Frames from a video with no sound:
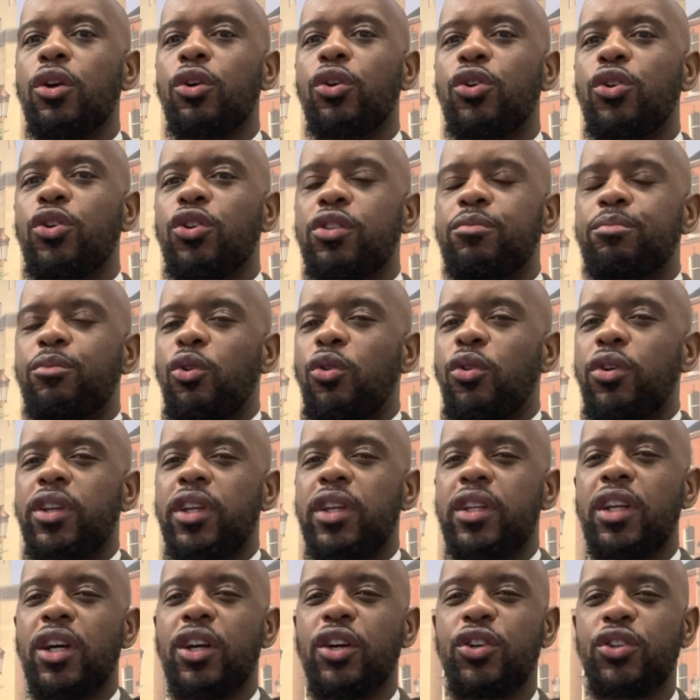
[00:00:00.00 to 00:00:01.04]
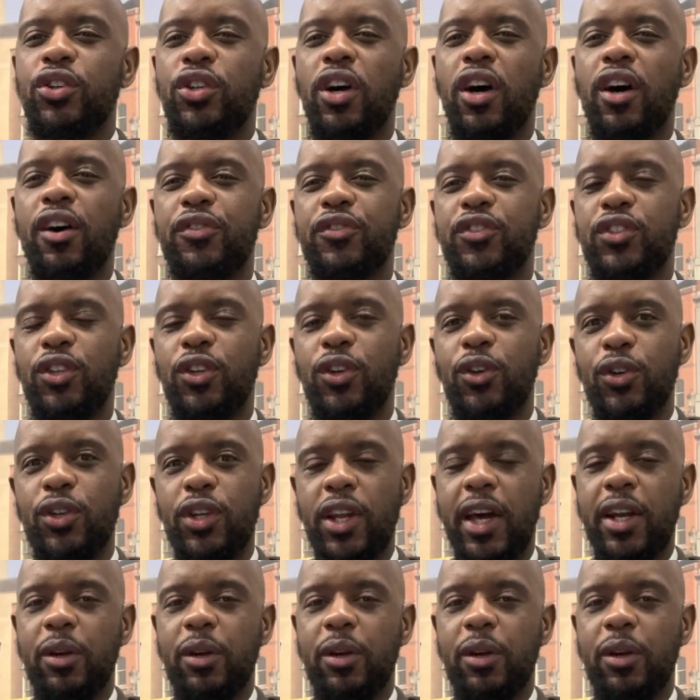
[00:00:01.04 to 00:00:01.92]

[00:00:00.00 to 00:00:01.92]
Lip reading: Good morning, good afternoon,